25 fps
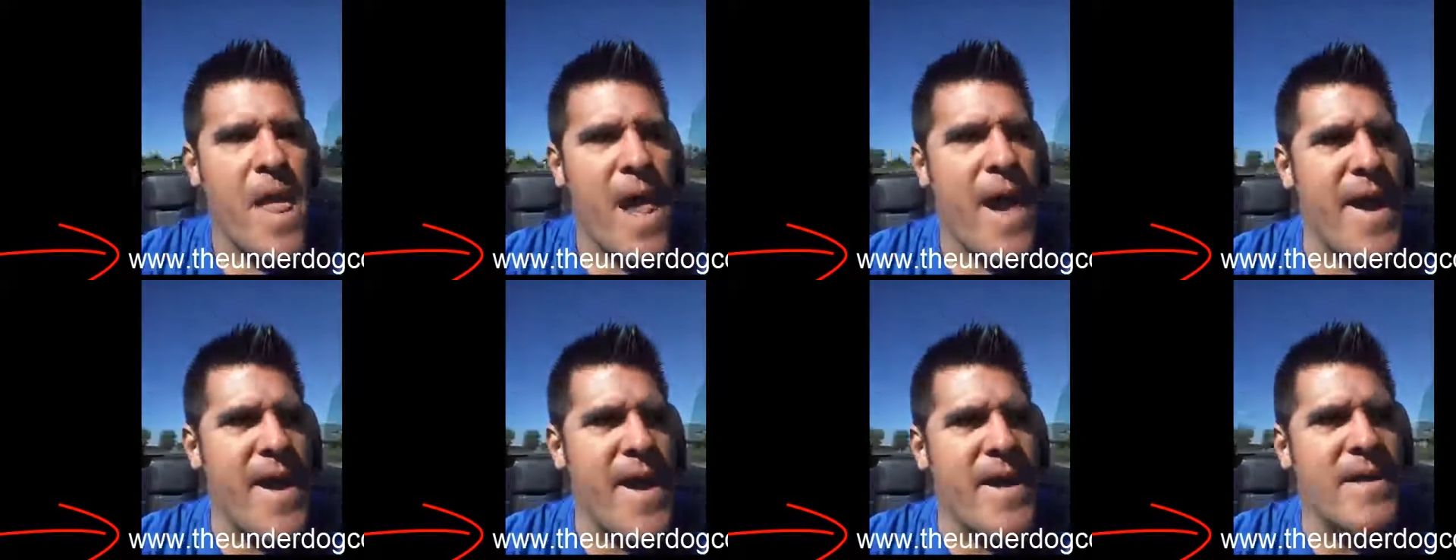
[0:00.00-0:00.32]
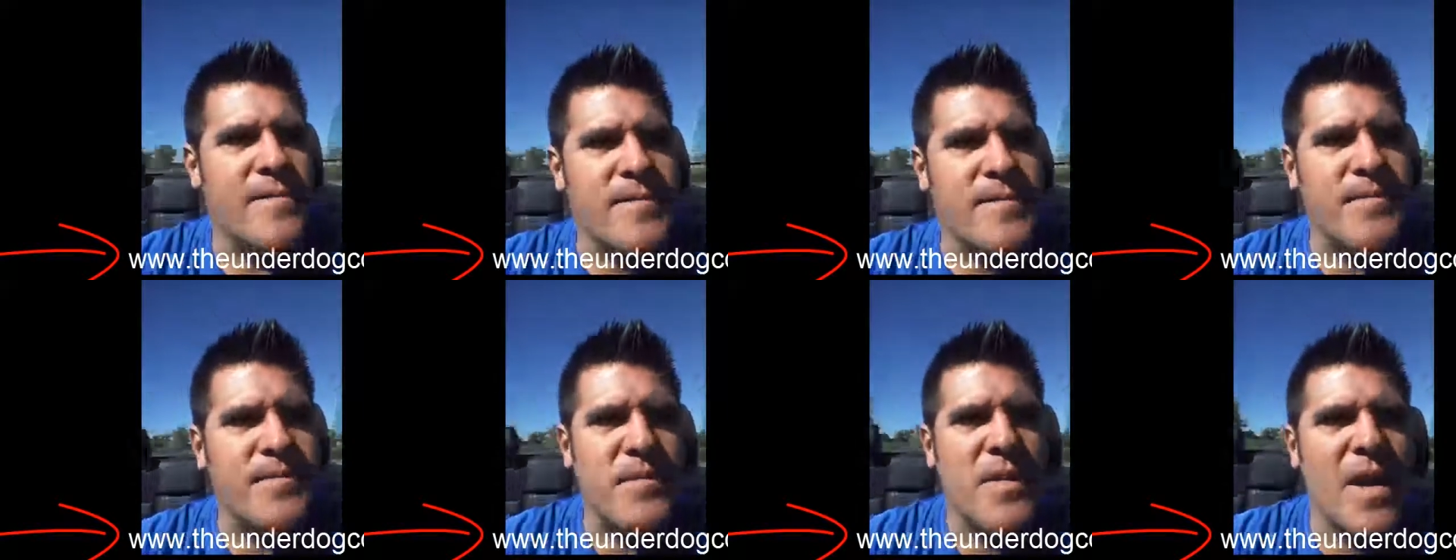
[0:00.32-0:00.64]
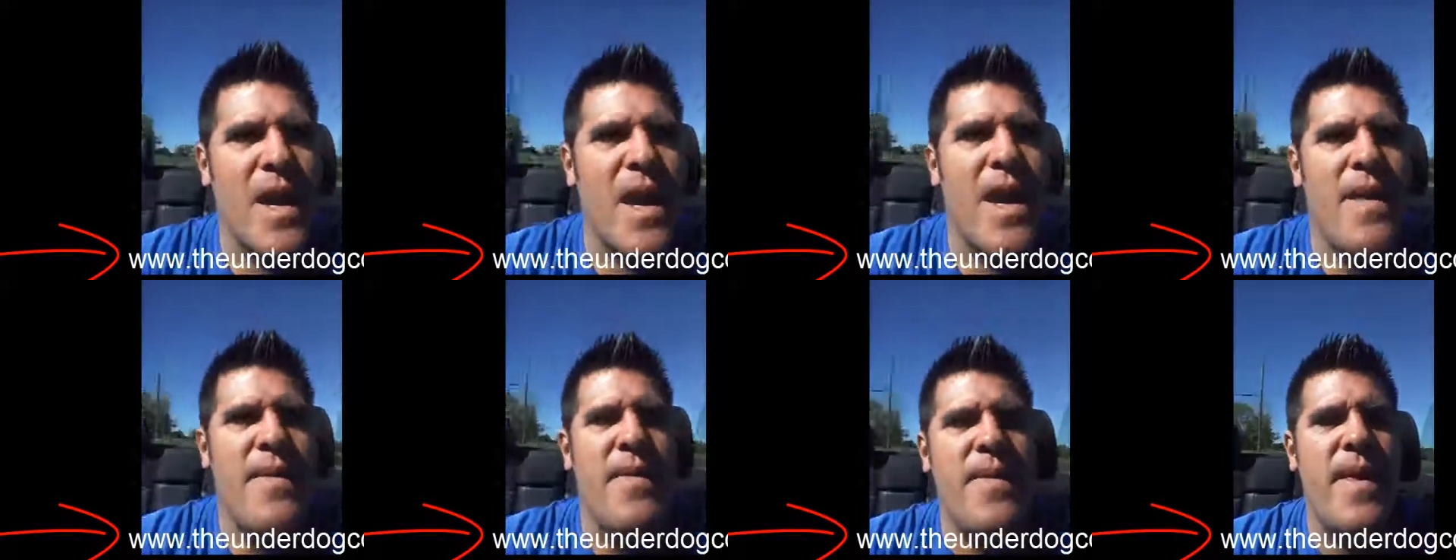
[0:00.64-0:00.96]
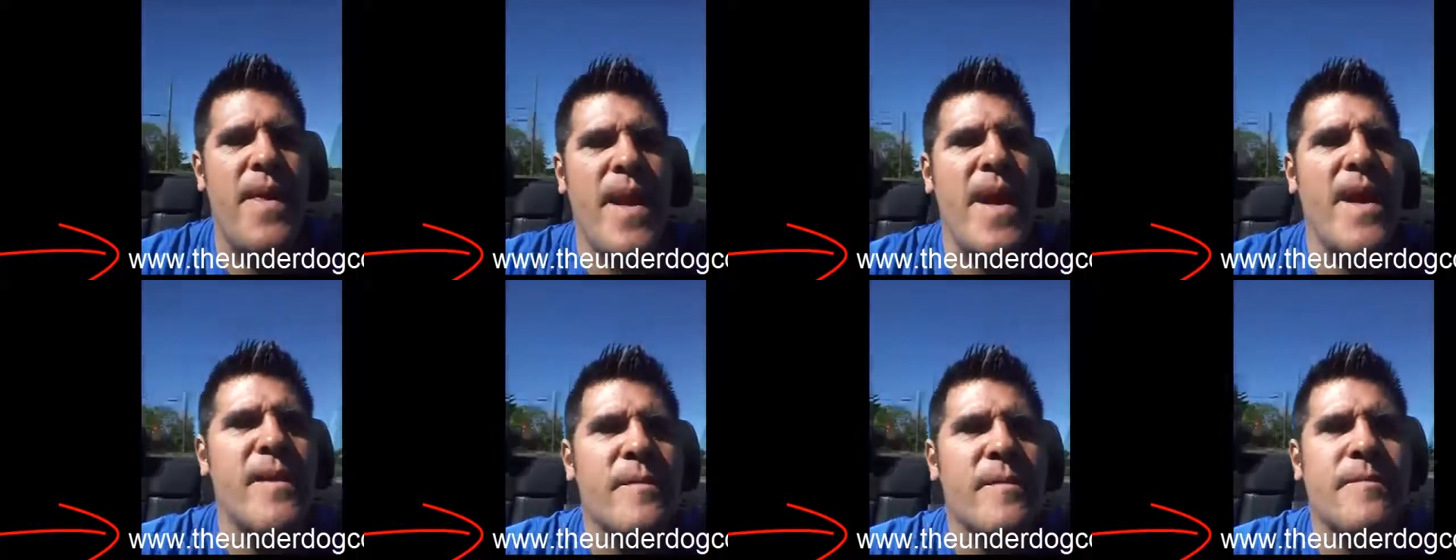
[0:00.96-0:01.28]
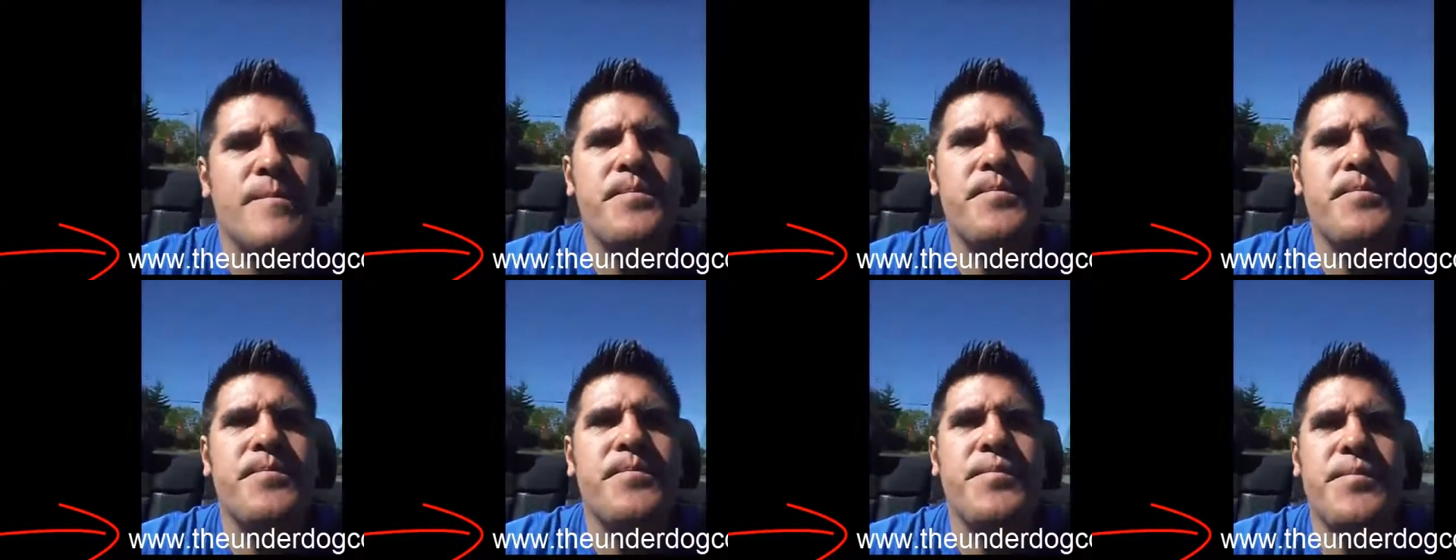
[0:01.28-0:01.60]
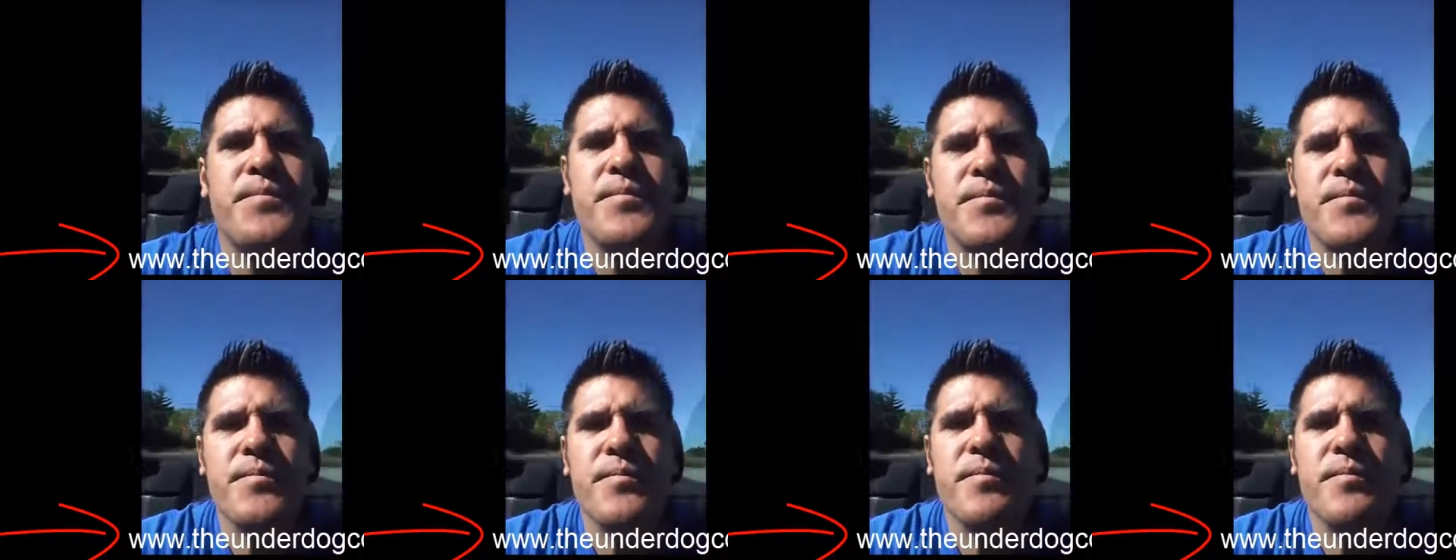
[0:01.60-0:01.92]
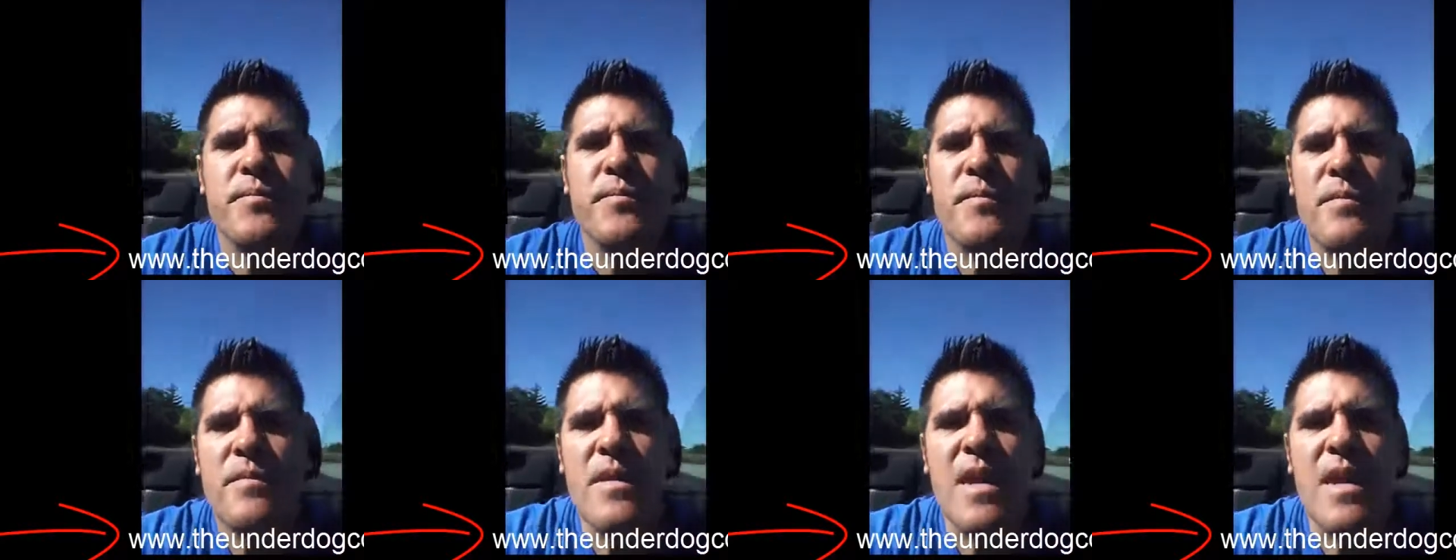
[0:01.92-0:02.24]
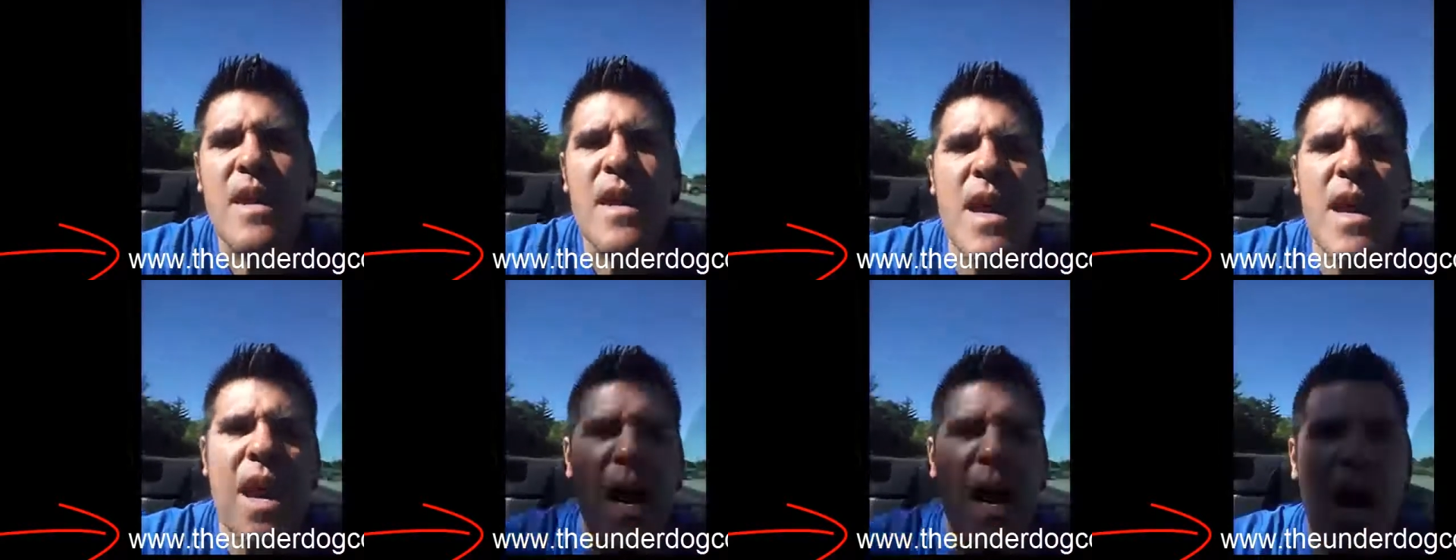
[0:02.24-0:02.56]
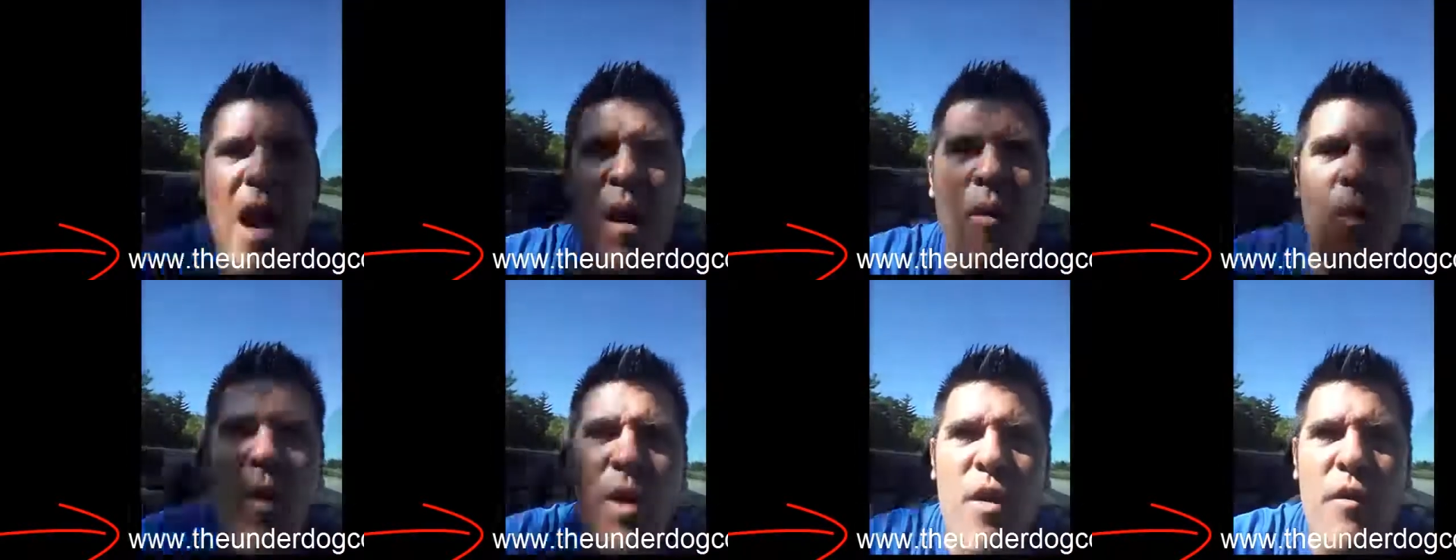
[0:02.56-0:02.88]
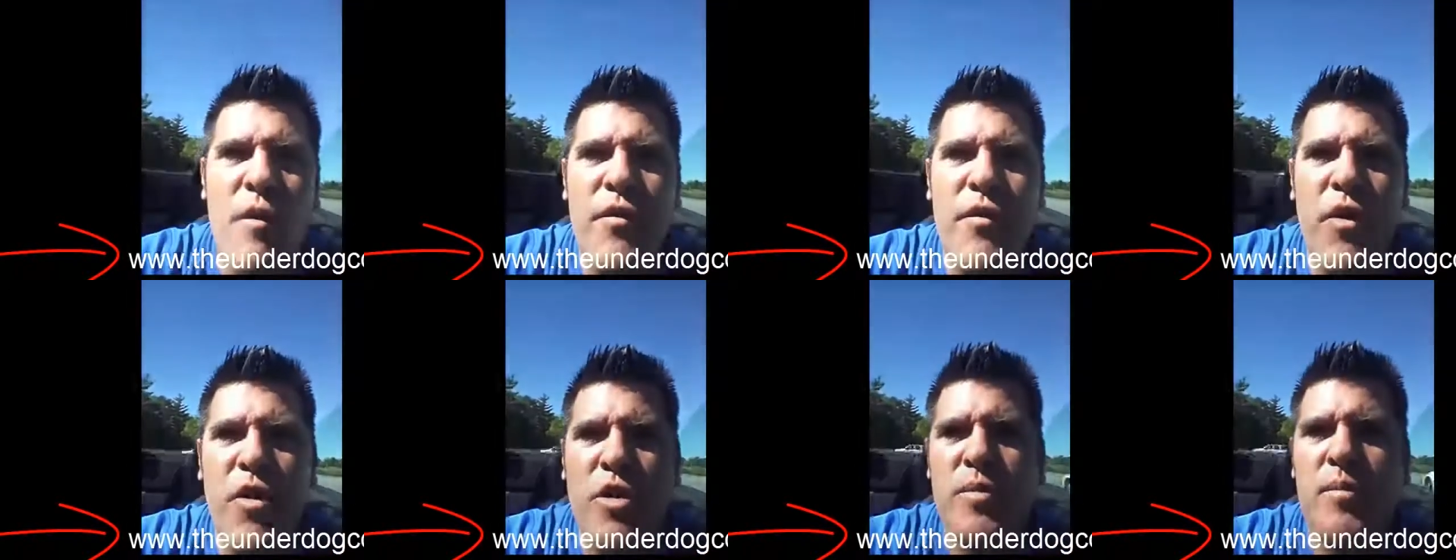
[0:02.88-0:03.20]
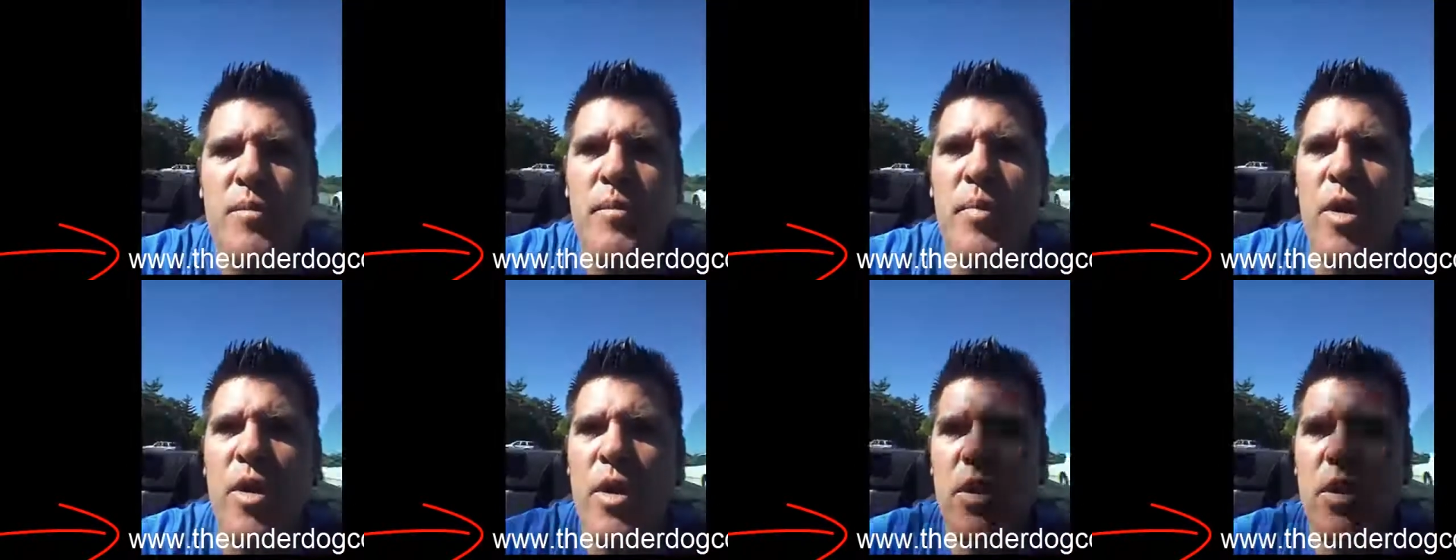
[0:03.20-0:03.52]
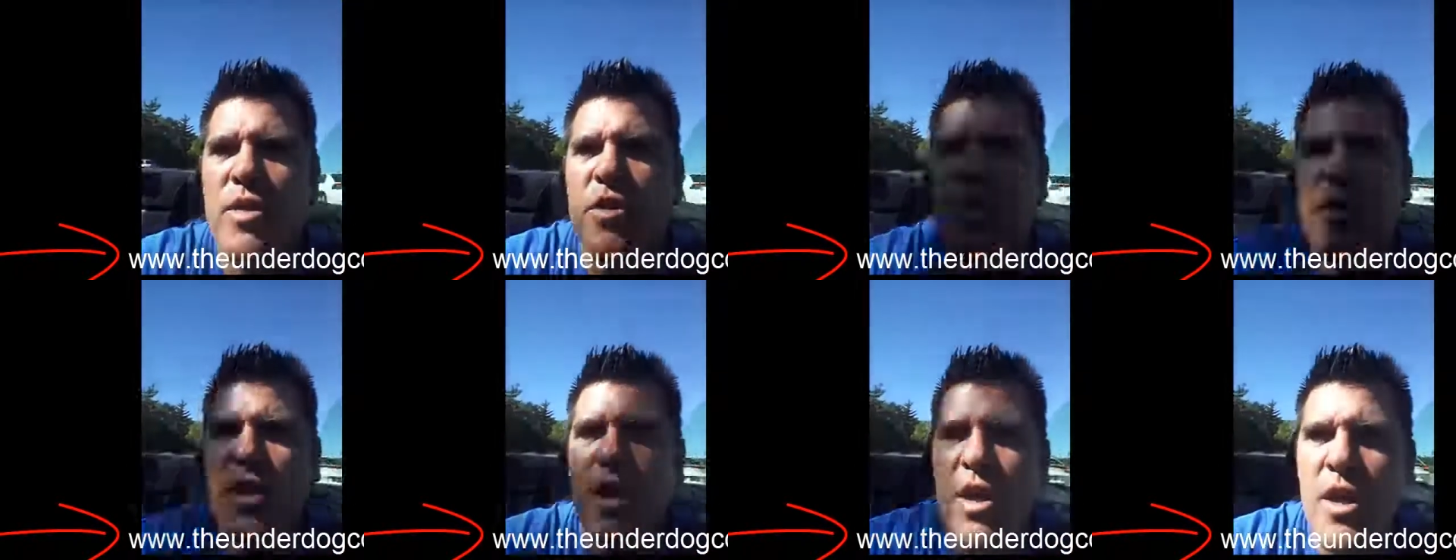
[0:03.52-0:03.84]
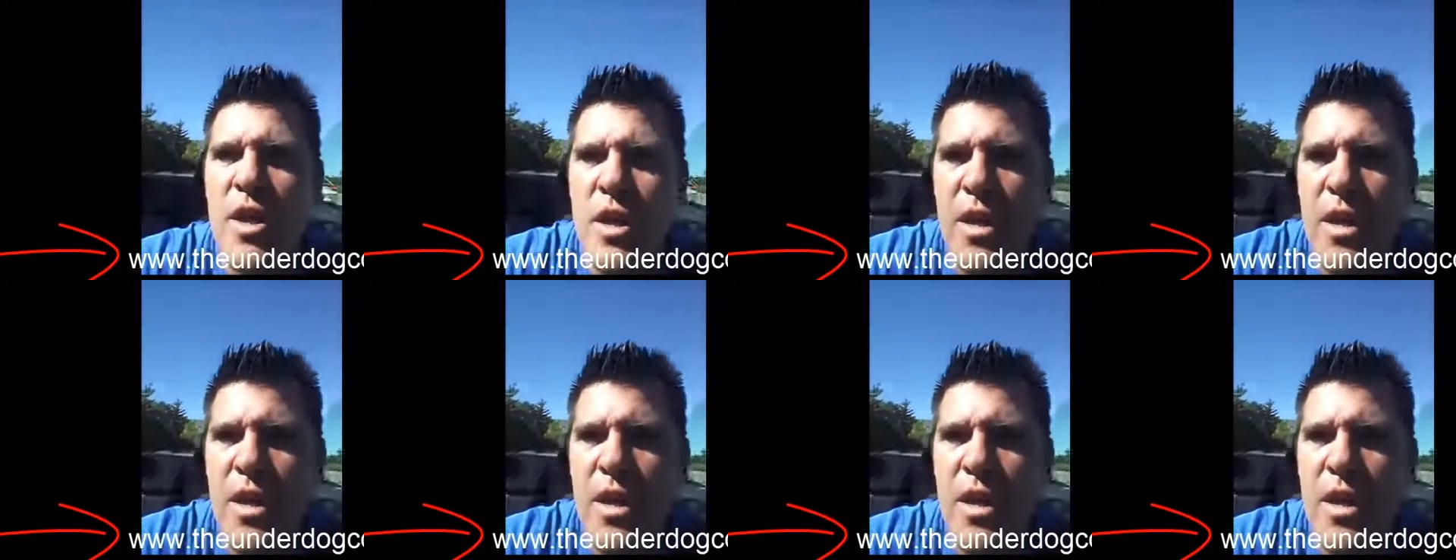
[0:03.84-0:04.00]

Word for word: And and then uh, one of those books